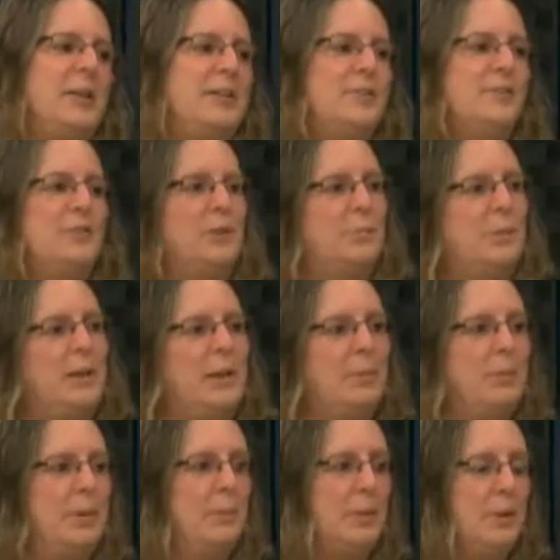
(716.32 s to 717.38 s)
enough German to get
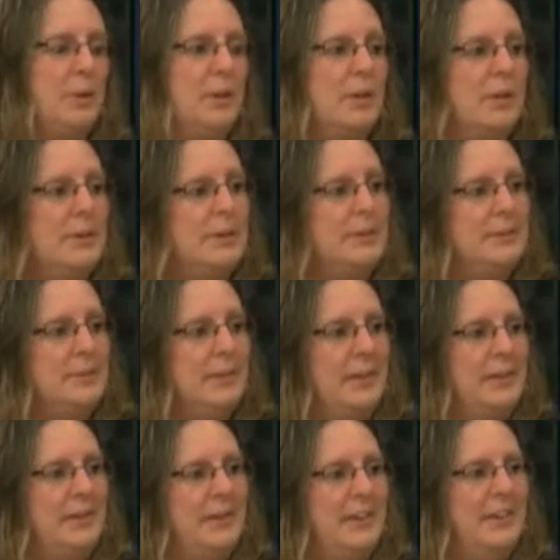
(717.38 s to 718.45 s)
me a beer.
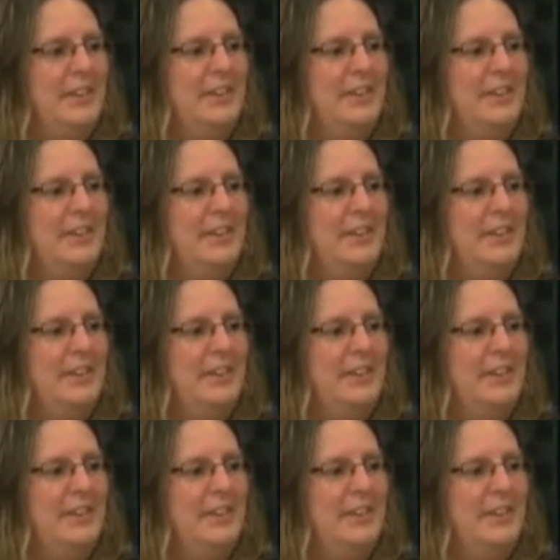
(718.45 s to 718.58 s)
That's